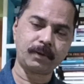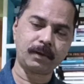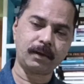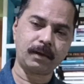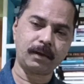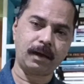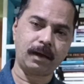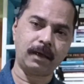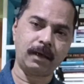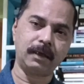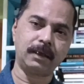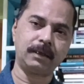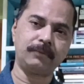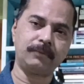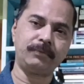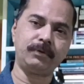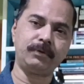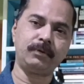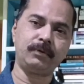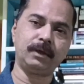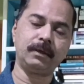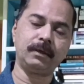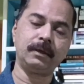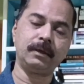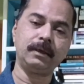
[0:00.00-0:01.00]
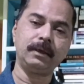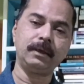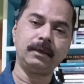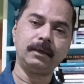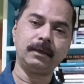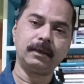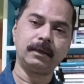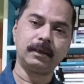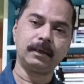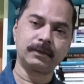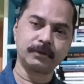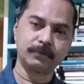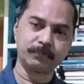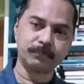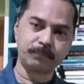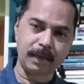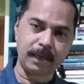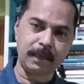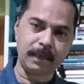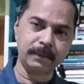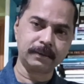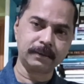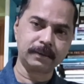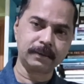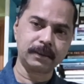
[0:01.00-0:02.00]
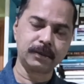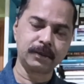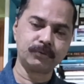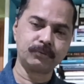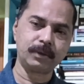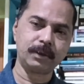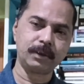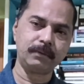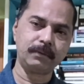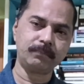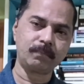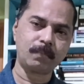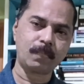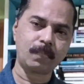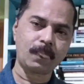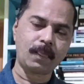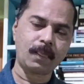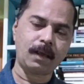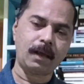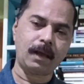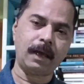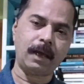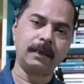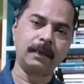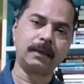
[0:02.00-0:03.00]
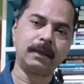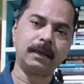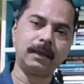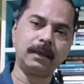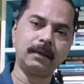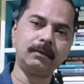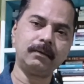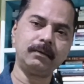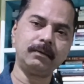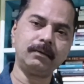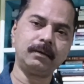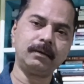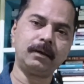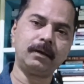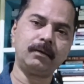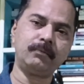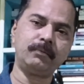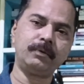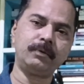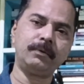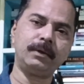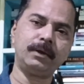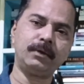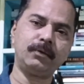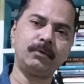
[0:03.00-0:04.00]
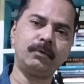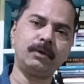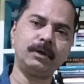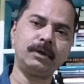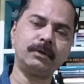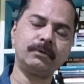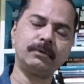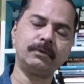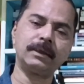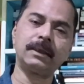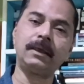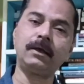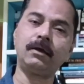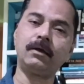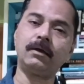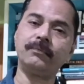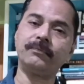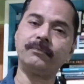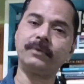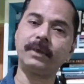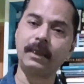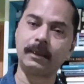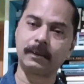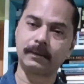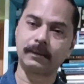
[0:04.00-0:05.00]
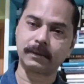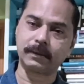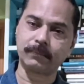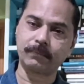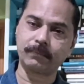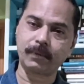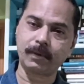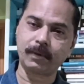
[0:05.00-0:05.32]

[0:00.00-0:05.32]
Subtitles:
I'll give you the lesson plans as well, and then we will go into the thick of things.